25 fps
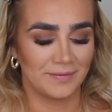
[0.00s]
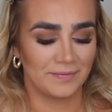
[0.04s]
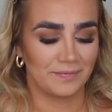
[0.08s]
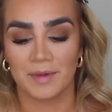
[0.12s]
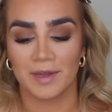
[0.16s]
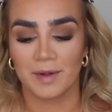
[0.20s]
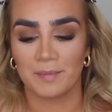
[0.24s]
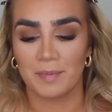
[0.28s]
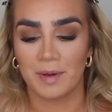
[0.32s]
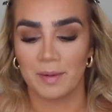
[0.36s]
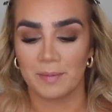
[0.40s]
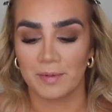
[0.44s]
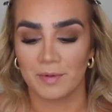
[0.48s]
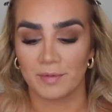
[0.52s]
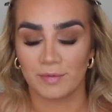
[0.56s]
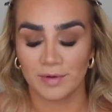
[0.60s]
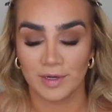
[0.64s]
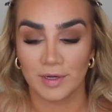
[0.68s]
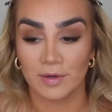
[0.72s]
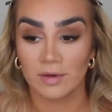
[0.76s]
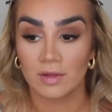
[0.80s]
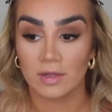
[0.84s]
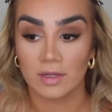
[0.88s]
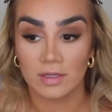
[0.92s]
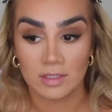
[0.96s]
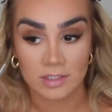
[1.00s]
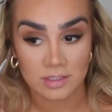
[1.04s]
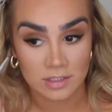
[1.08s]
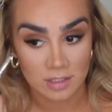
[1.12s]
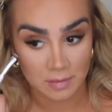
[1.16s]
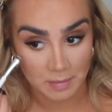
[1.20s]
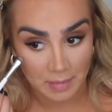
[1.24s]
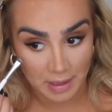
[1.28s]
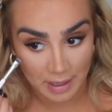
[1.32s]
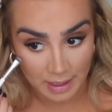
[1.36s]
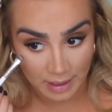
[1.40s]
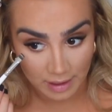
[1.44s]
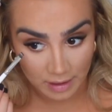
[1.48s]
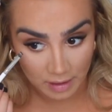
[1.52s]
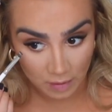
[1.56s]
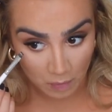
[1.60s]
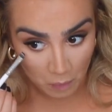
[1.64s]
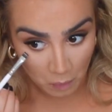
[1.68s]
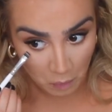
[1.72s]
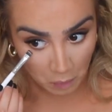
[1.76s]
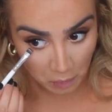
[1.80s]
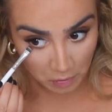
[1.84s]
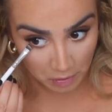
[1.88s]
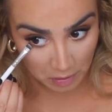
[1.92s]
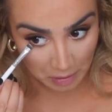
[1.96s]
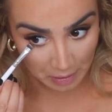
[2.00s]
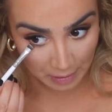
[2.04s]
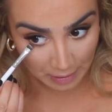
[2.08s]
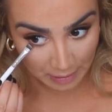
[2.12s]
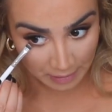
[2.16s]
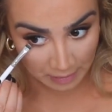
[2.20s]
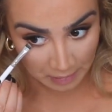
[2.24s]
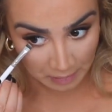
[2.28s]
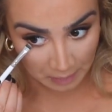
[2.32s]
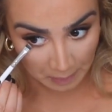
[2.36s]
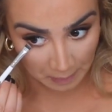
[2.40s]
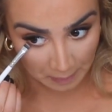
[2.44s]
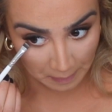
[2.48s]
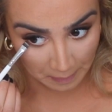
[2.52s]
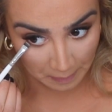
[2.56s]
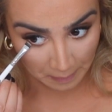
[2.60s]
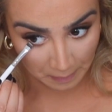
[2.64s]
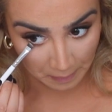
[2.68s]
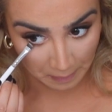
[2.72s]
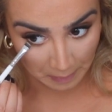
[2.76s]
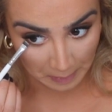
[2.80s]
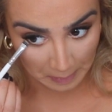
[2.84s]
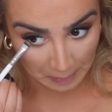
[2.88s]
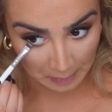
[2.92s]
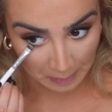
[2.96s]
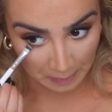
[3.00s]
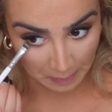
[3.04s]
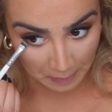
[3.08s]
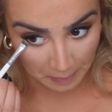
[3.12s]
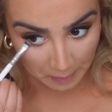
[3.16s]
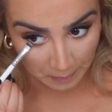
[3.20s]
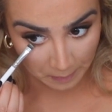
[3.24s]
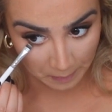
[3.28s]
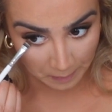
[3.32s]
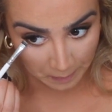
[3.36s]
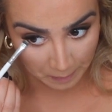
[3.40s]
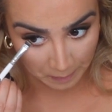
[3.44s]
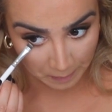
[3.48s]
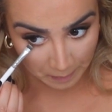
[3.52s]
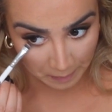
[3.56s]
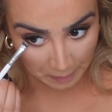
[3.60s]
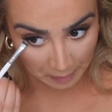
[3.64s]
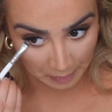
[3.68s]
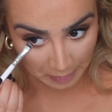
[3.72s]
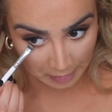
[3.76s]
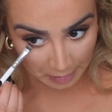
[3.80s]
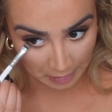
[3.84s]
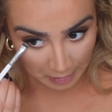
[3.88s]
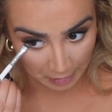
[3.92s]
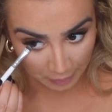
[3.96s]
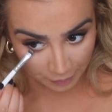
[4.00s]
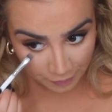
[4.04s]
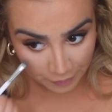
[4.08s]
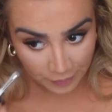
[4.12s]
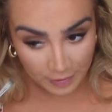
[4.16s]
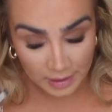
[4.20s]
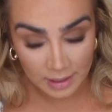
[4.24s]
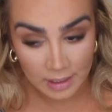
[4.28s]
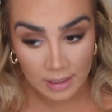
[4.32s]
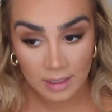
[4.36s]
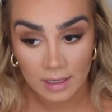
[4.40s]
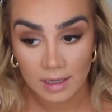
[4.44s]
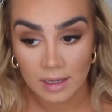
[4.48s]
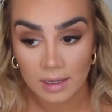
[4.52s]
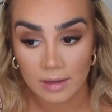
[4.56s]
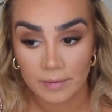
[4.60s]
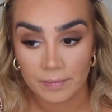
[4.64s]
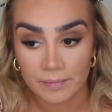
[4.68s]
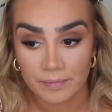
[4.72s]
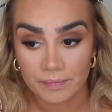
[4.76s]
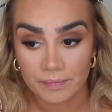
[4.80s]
going to pop it real close to my waterline. And I think